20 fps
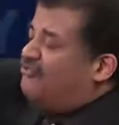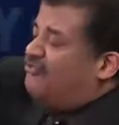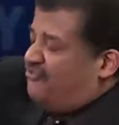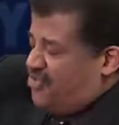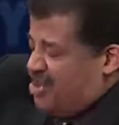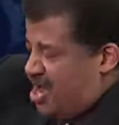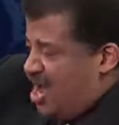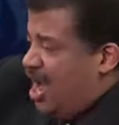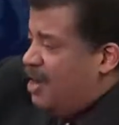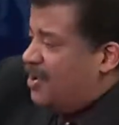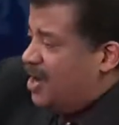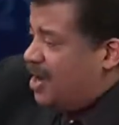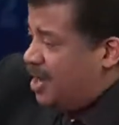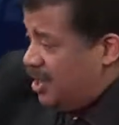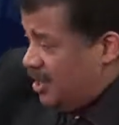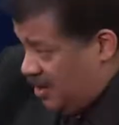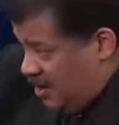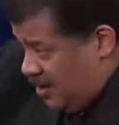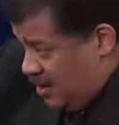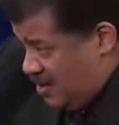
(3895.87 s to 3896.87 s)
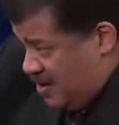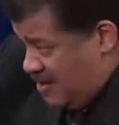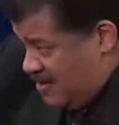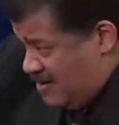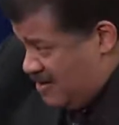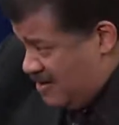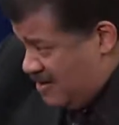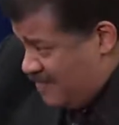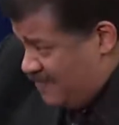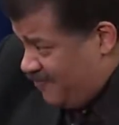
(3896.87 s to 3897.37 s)
phenomena
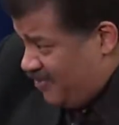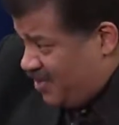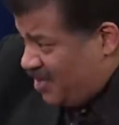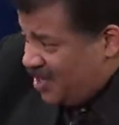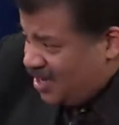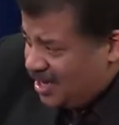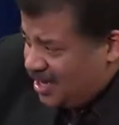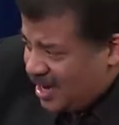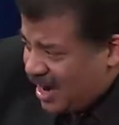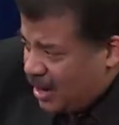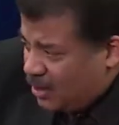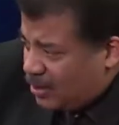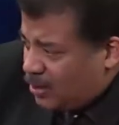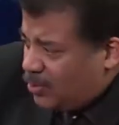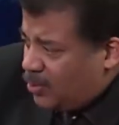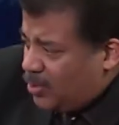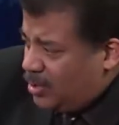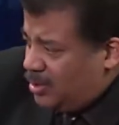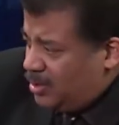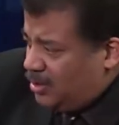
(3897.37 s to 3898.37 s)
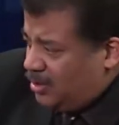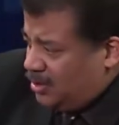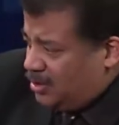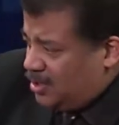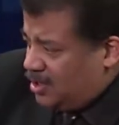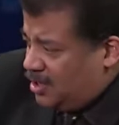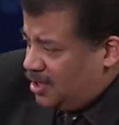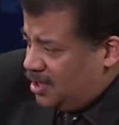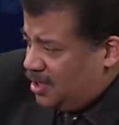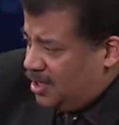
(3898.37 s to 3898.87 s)
in our world.